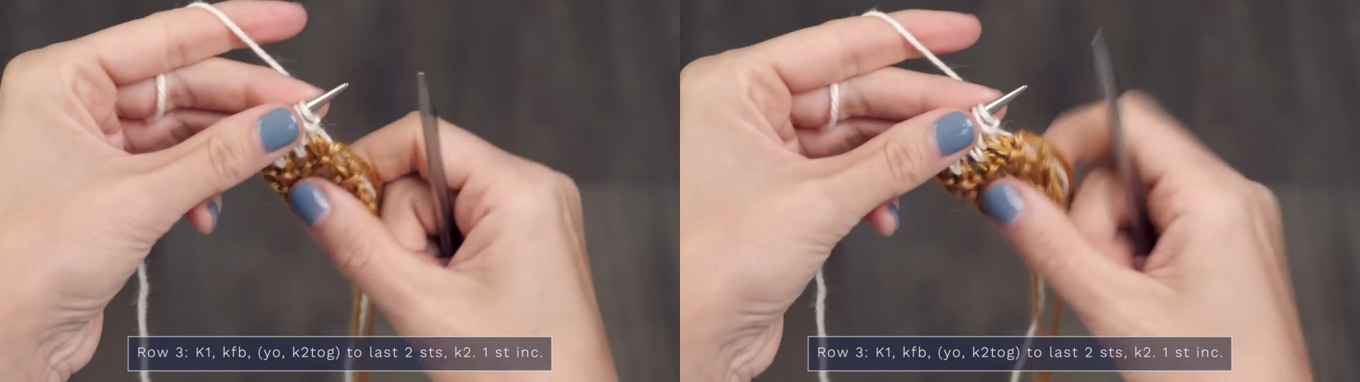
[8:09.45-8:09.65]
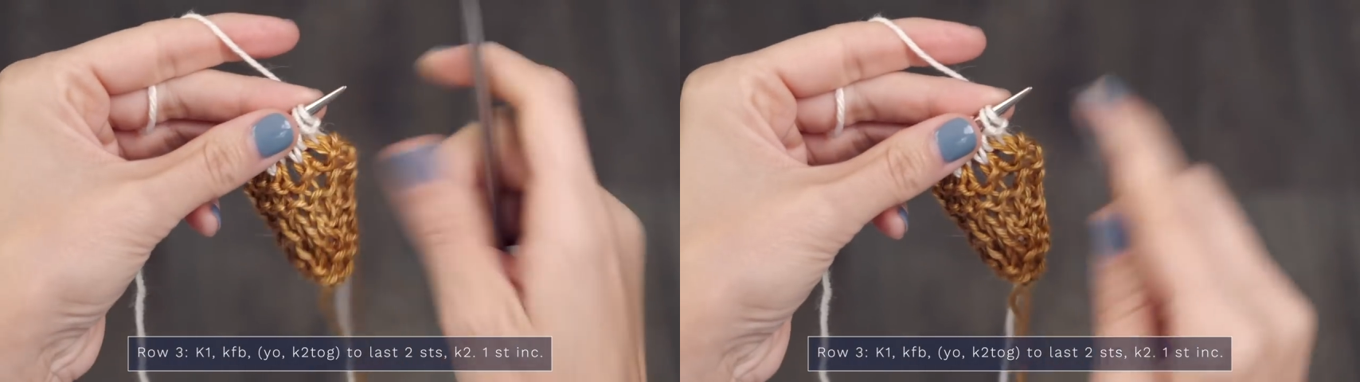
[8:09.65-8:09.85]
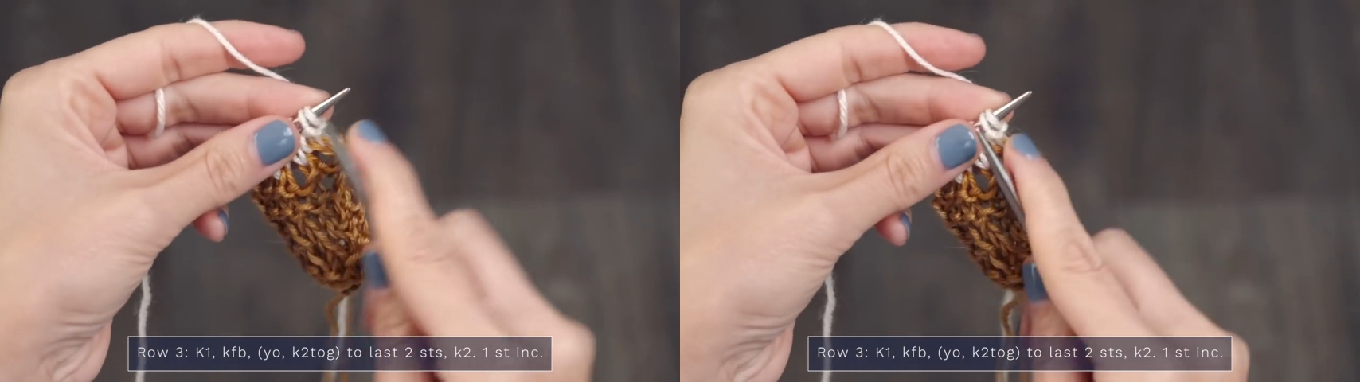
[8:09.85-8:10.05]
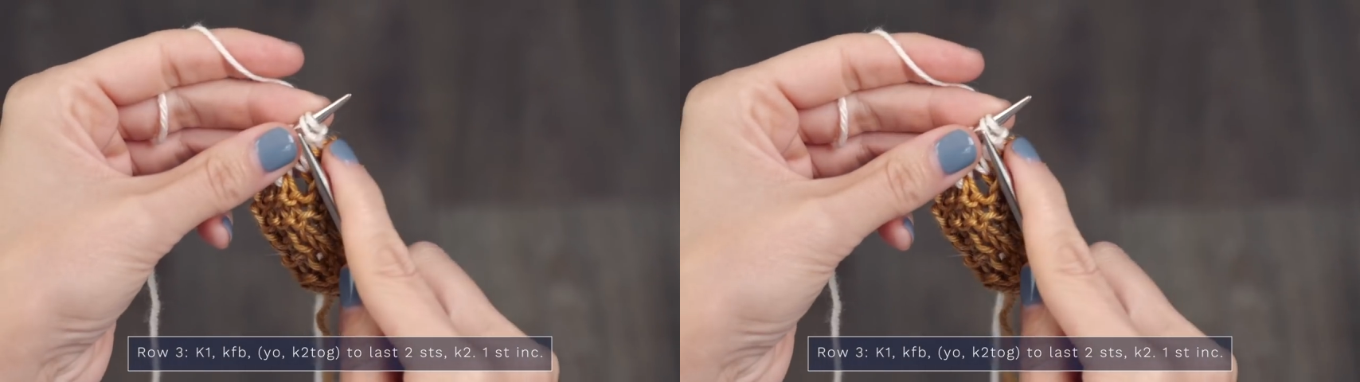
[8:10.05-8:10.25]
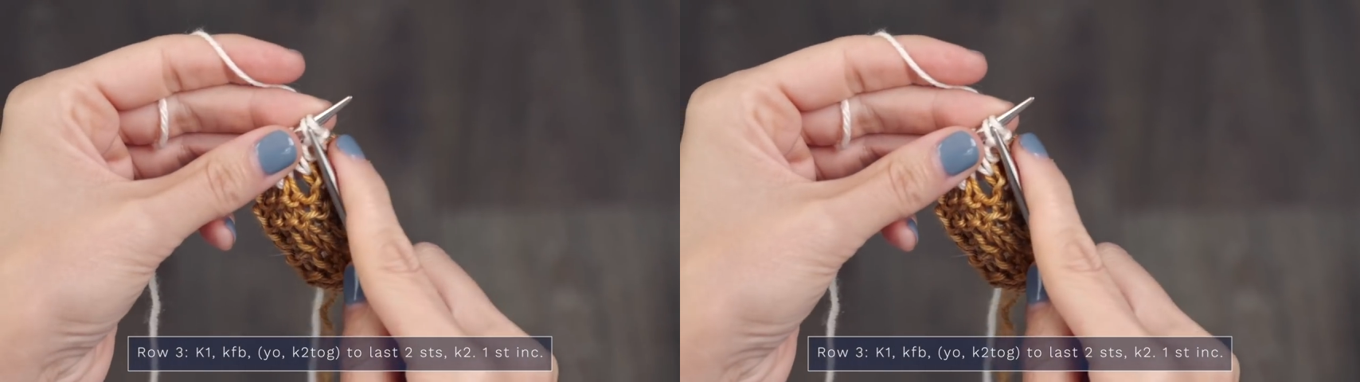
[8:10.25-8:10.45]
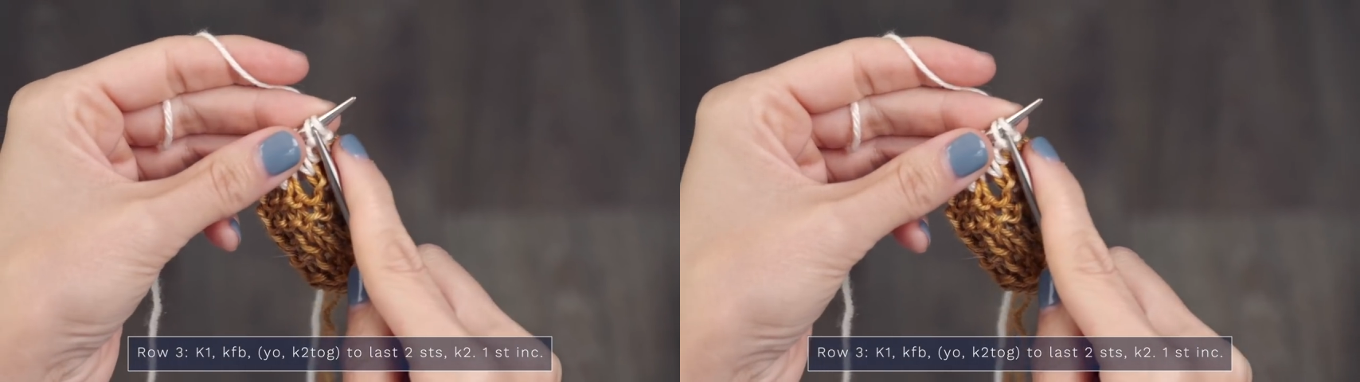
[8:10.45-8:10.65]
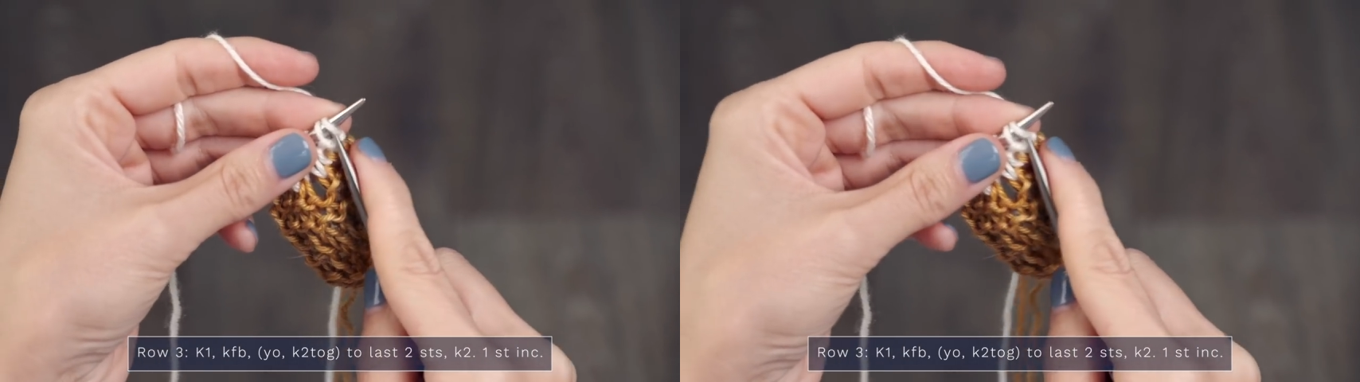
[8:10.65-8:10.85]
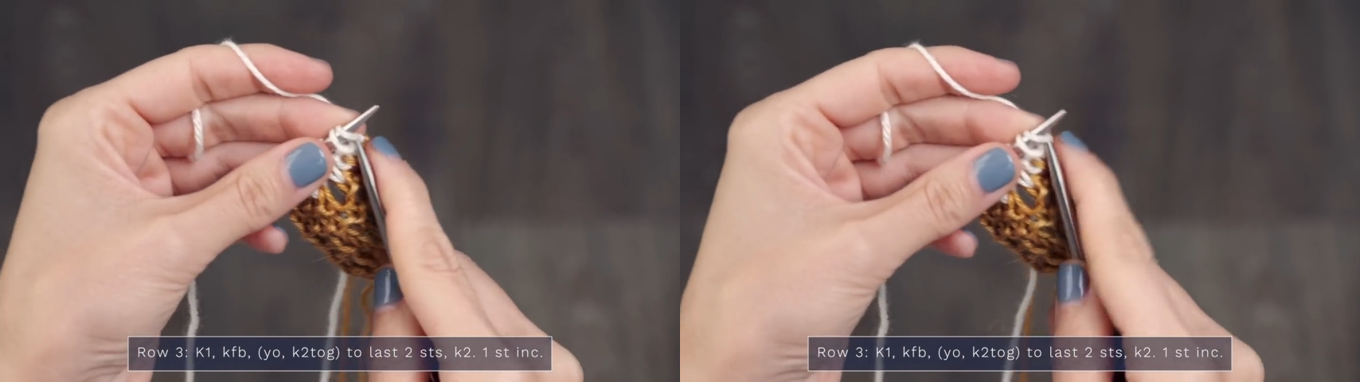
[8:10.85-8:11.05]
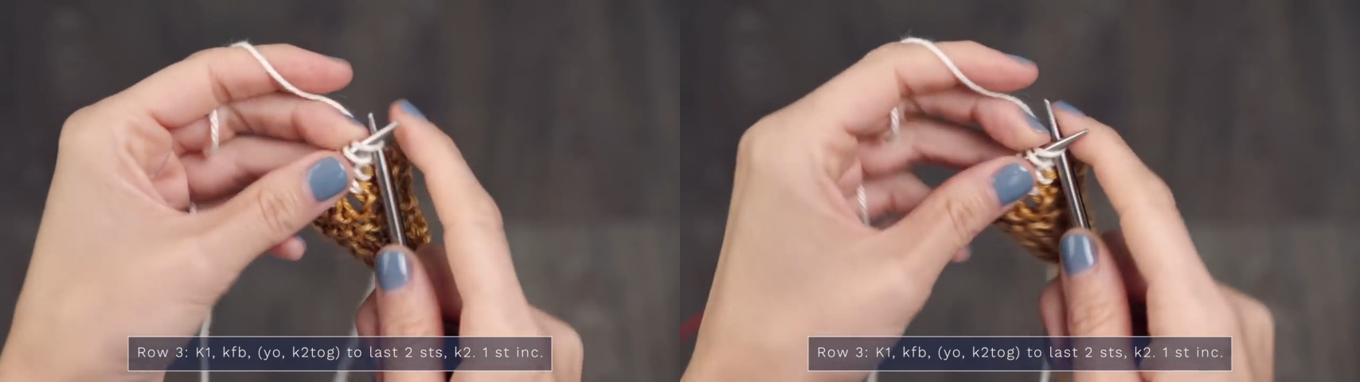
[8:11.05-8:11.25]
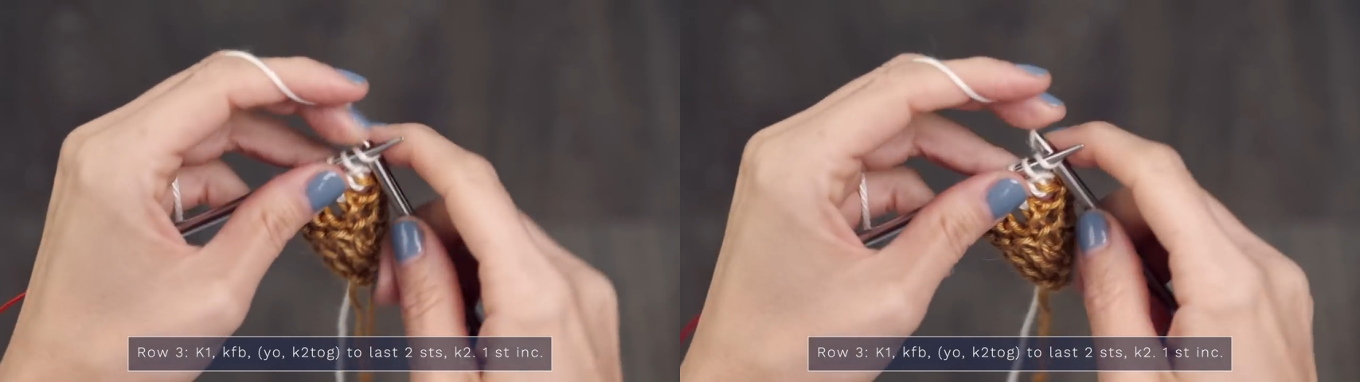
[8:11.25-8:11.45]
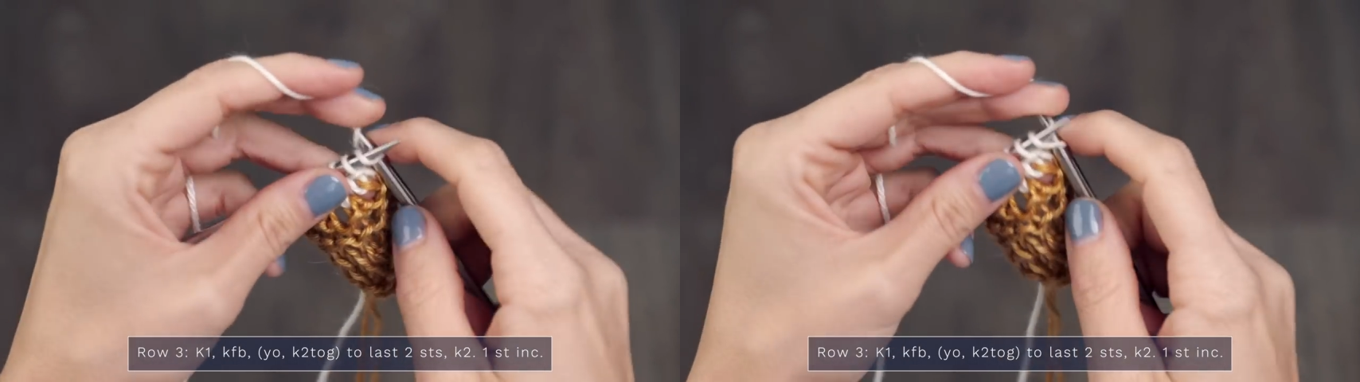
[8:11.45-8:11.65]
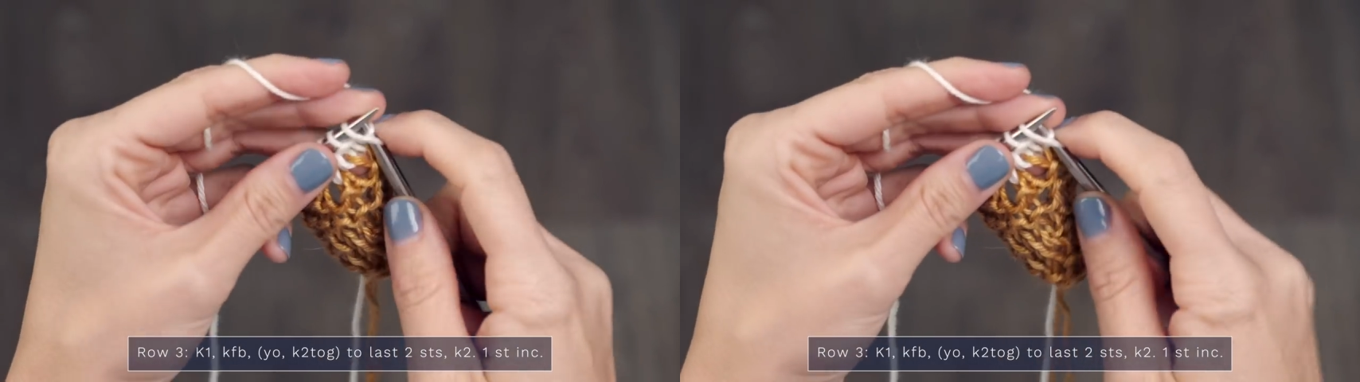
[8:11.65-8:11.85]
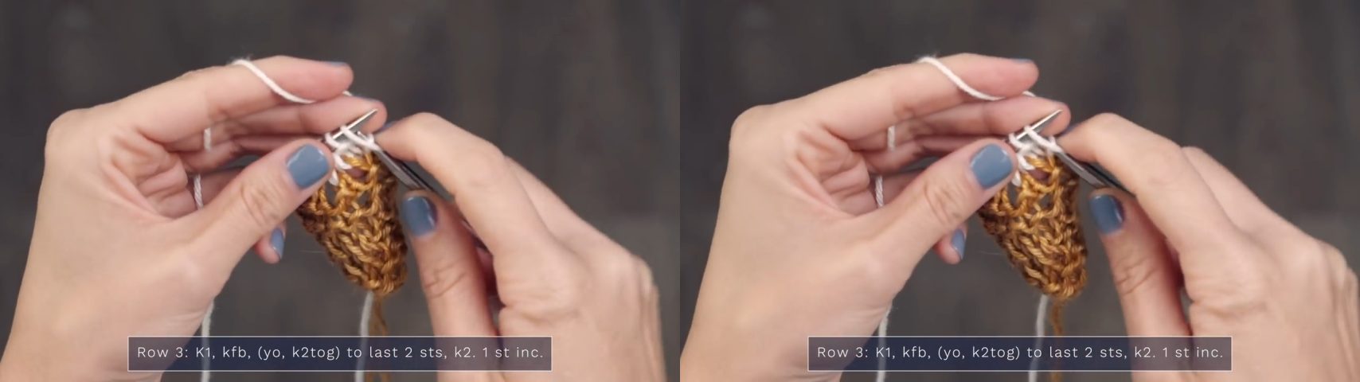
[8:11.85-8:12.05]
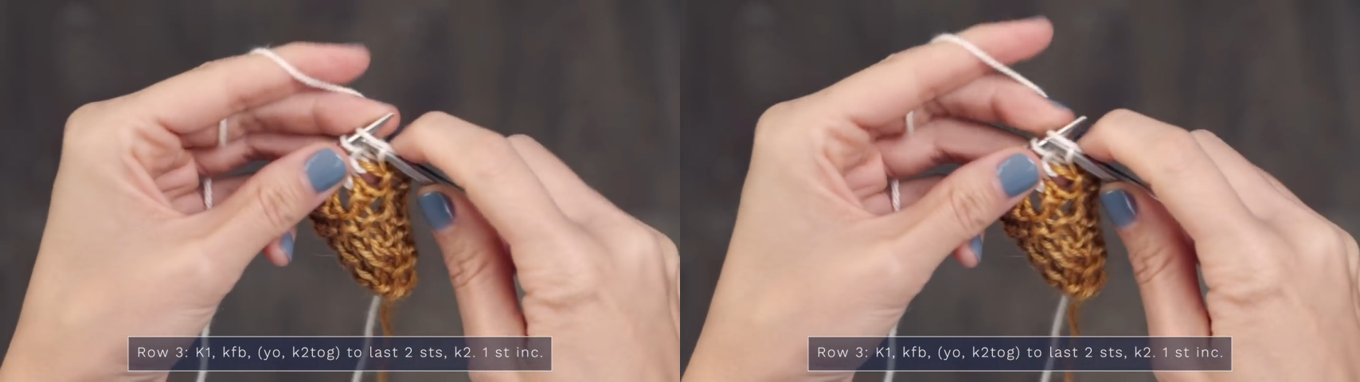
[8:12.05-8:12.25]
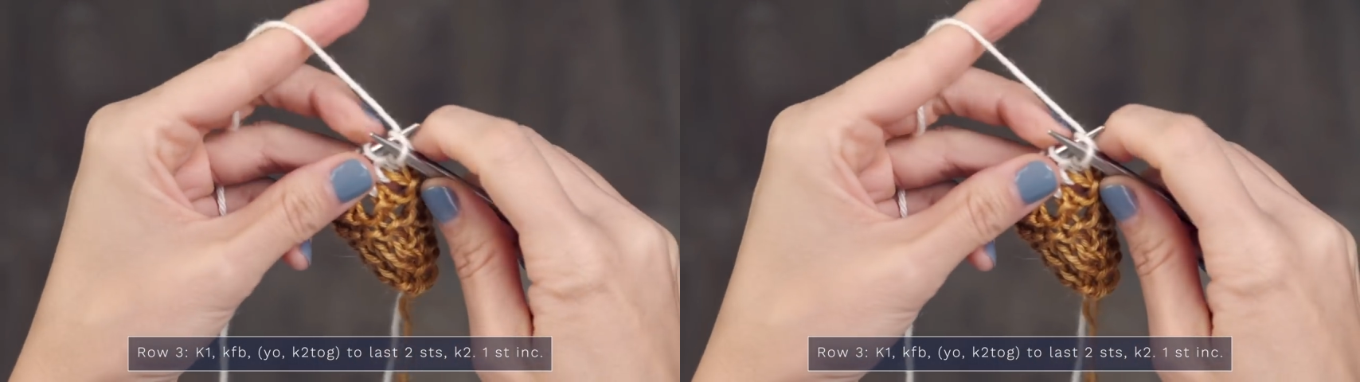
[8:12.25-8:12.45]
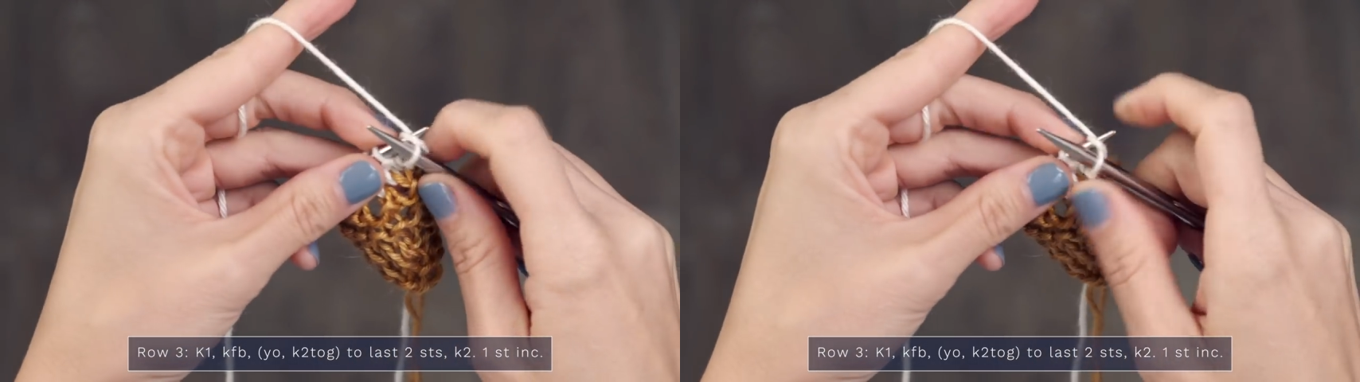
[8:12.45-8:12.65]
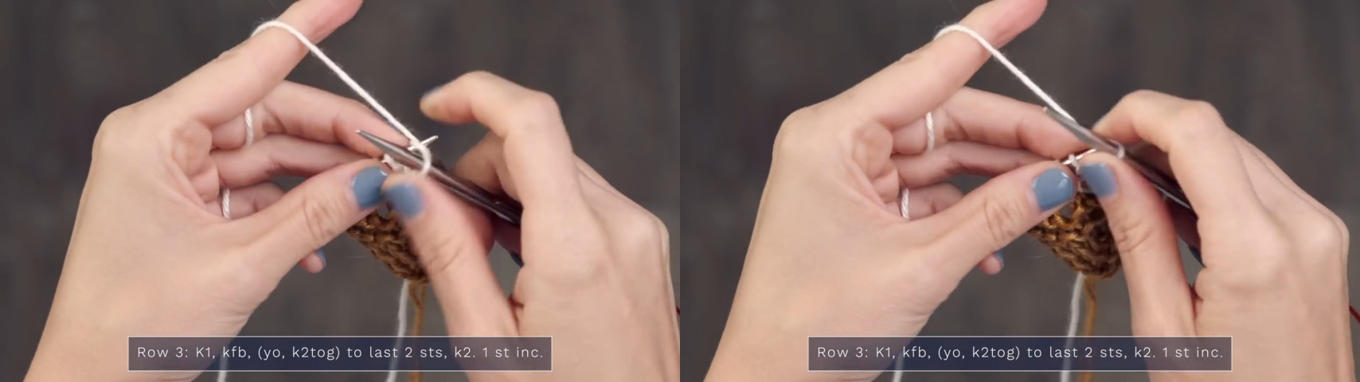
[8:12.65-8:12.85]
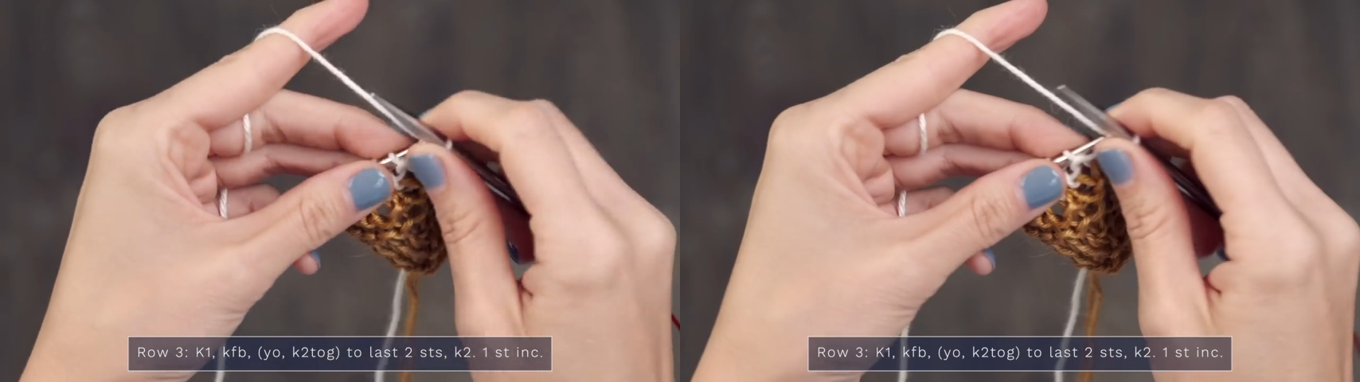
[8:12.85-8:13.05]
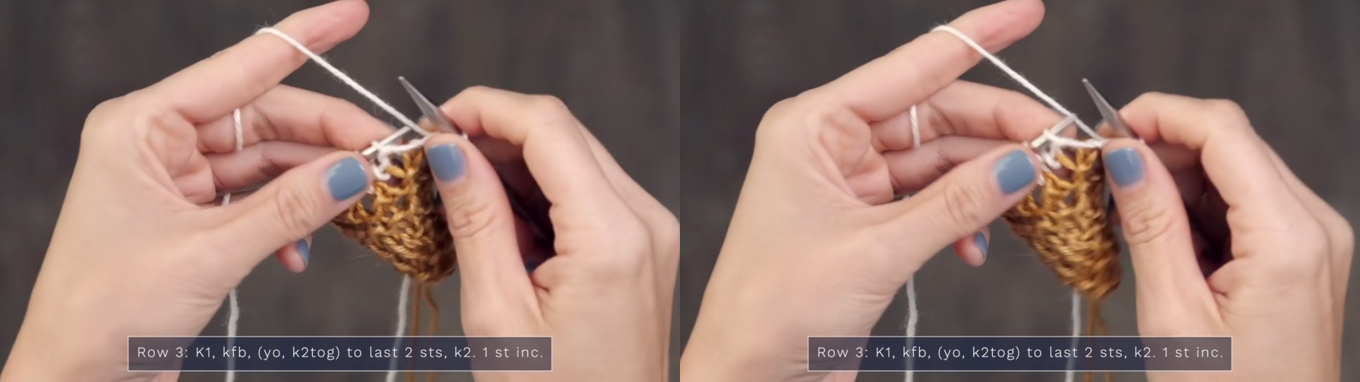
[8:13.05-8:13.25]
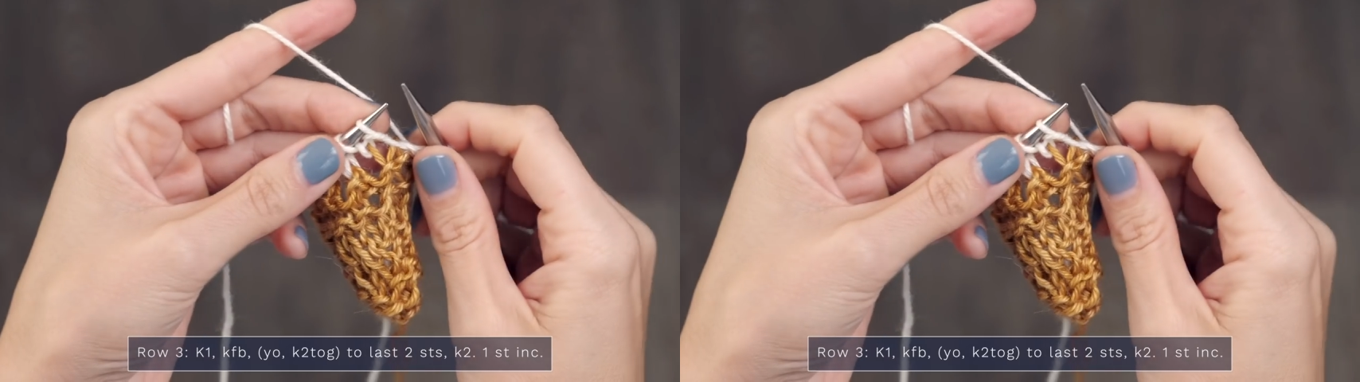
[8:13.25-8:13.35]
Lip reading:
(no speaker visible)